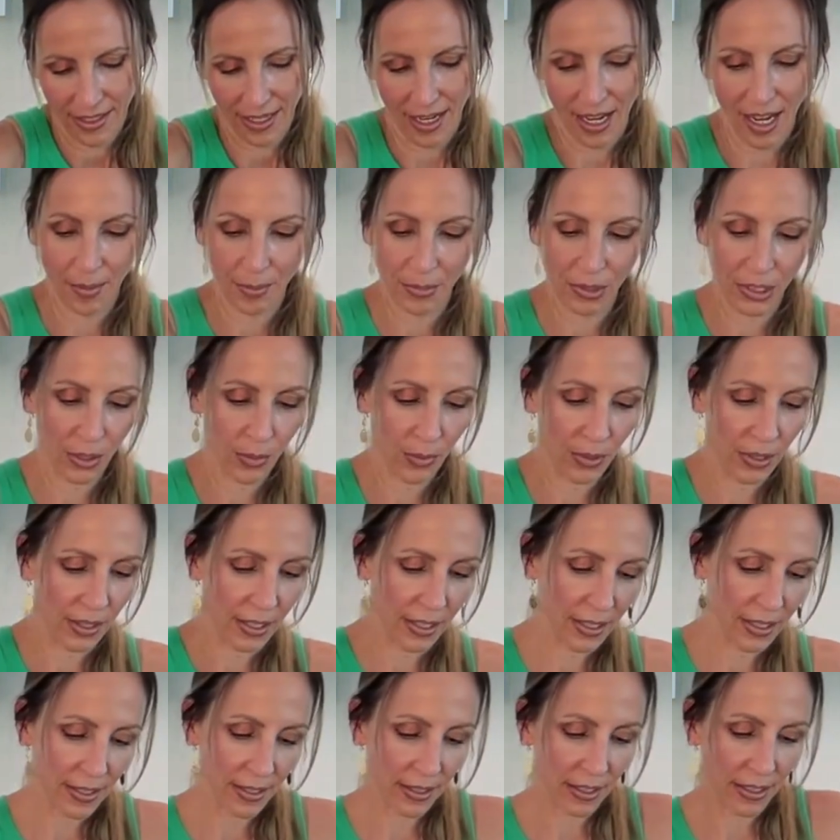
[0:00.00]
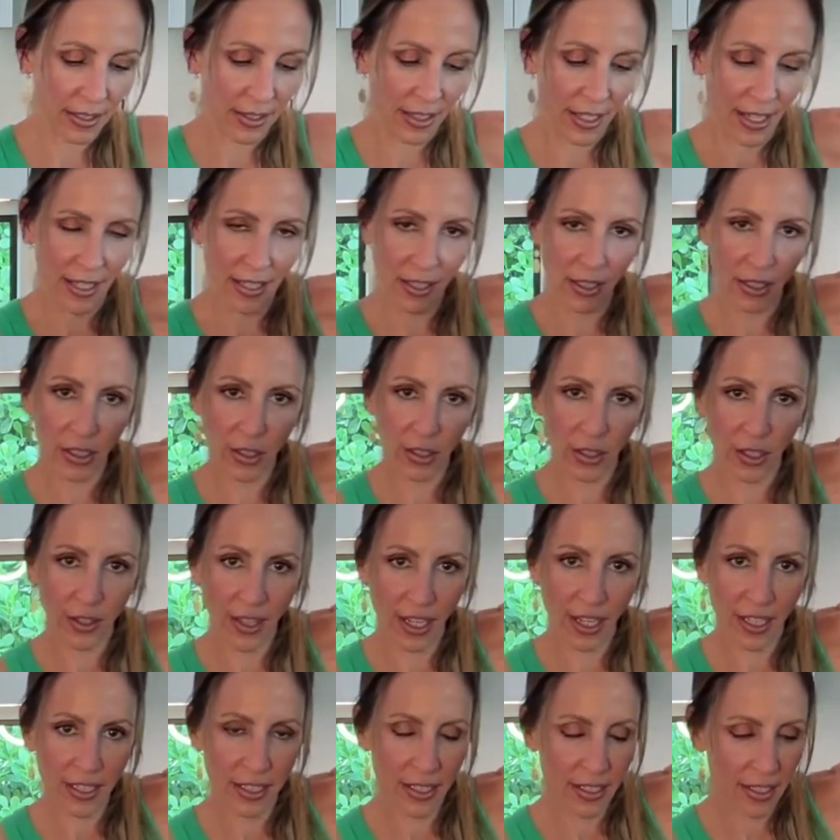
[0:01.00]
I'm good with this. Look at that. Look at all
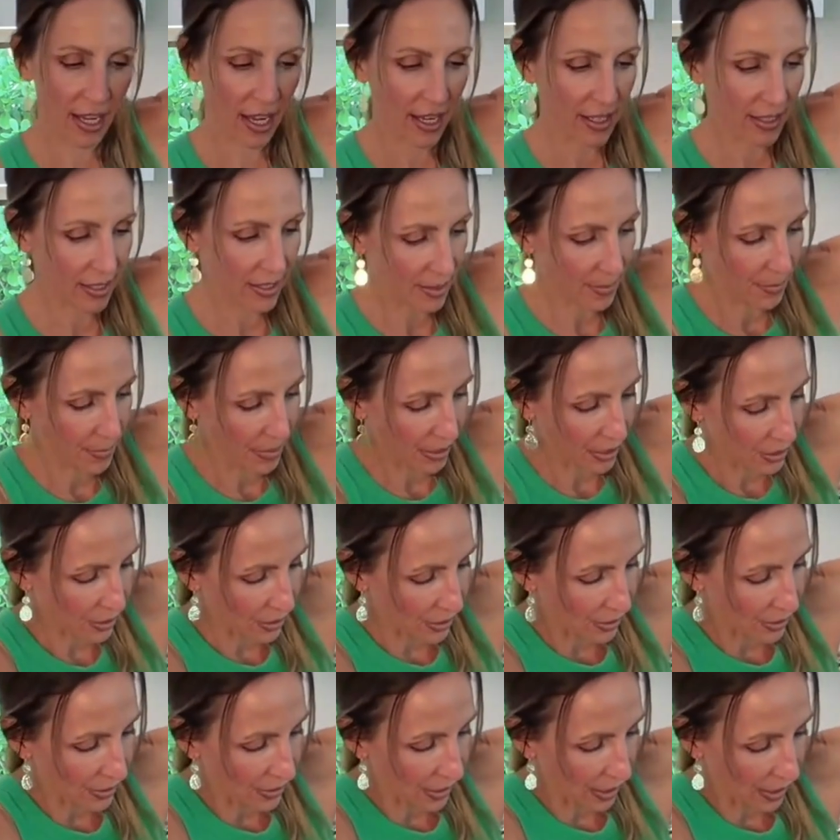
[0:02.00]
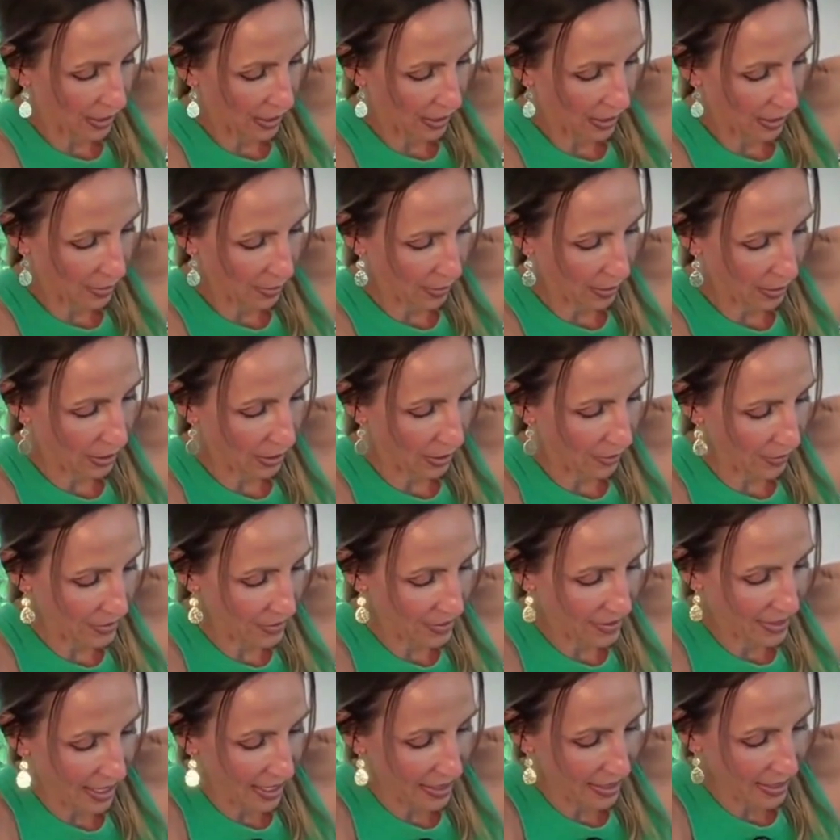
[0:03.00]
that zest. Make sure you get it right up.
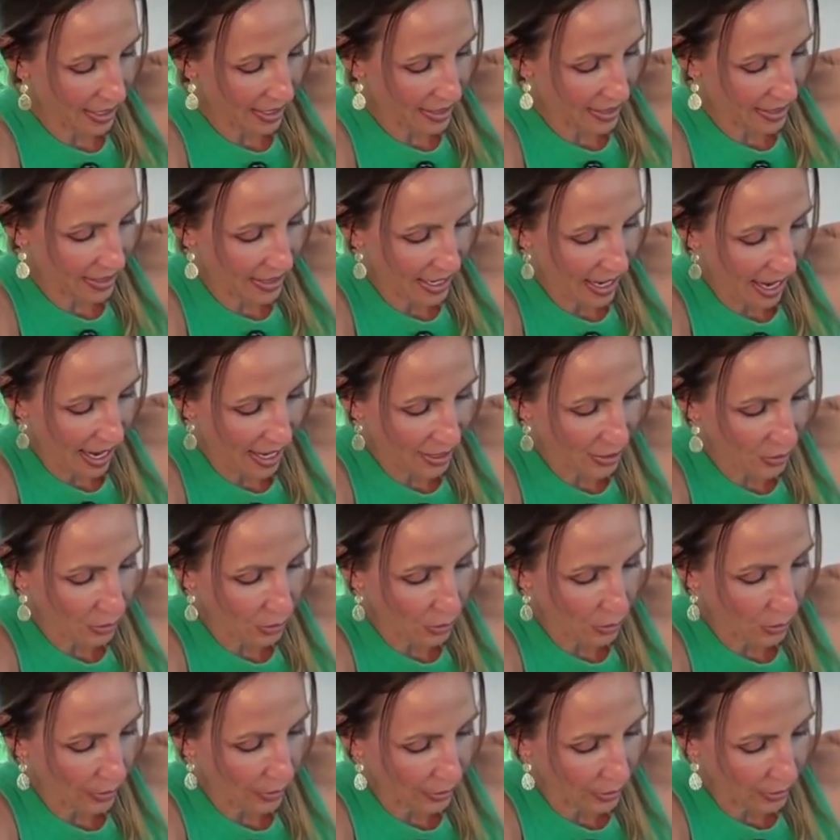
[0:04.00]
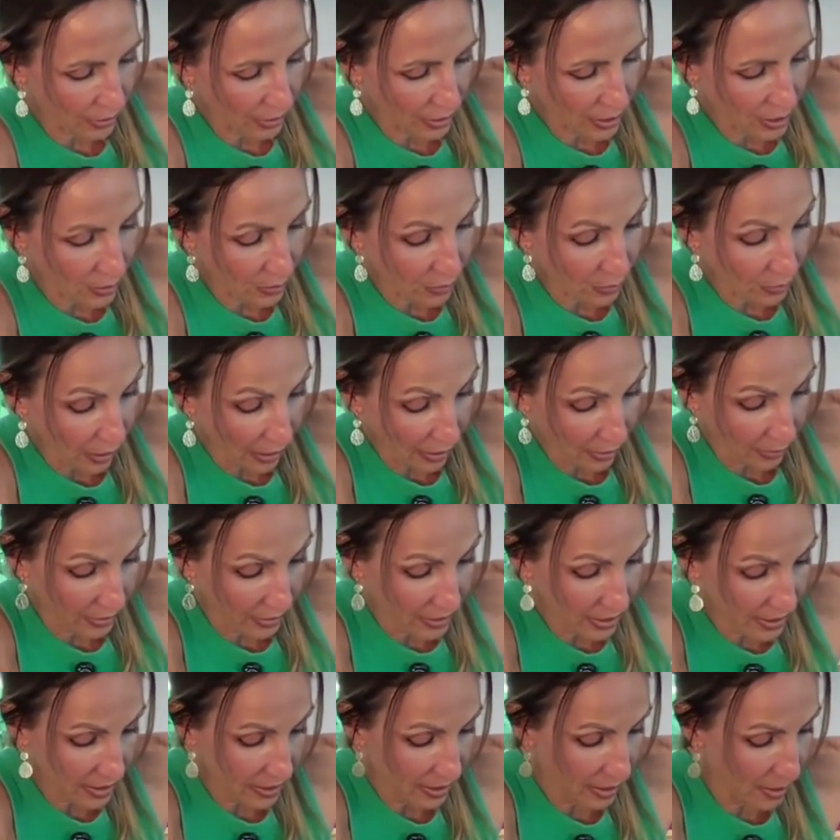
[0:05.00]
Zest has a natural oil. It's
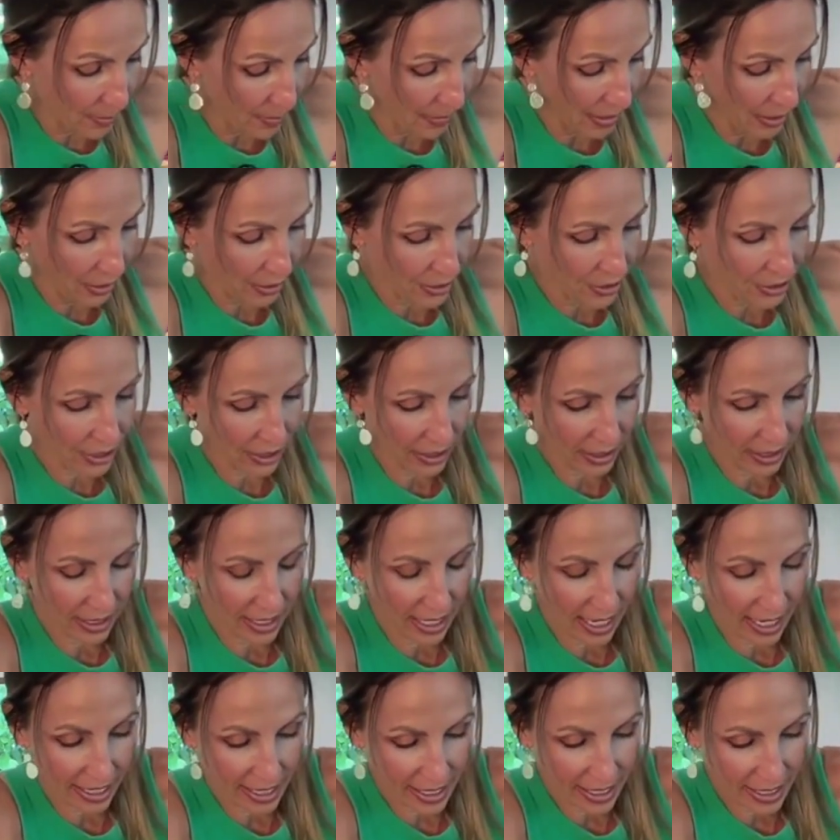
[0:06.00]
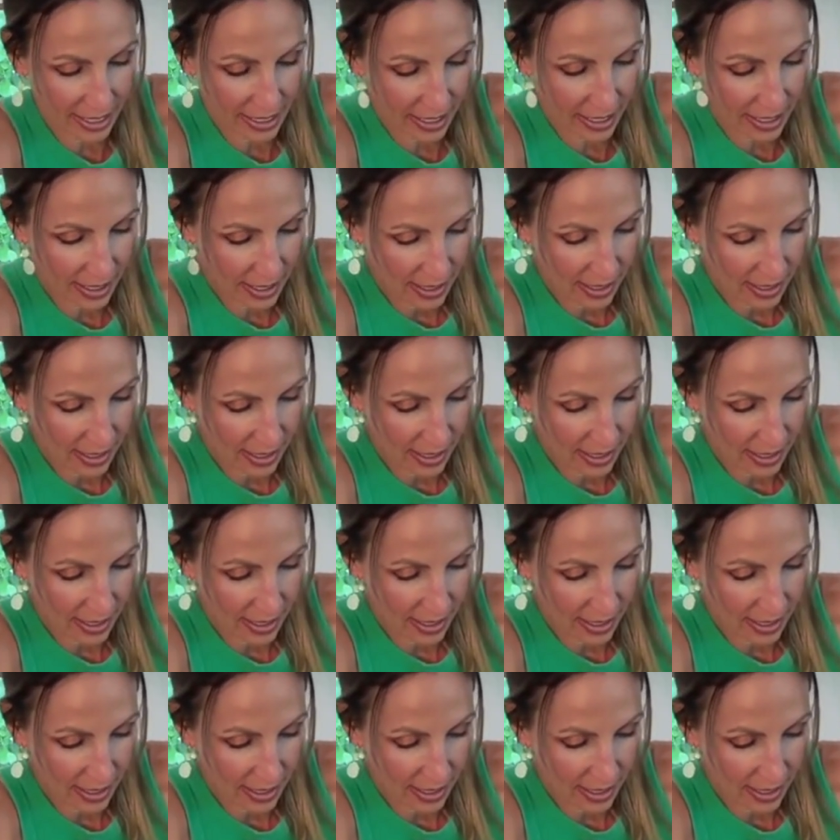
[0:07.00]
fragrant. It's going to make our chicken nice.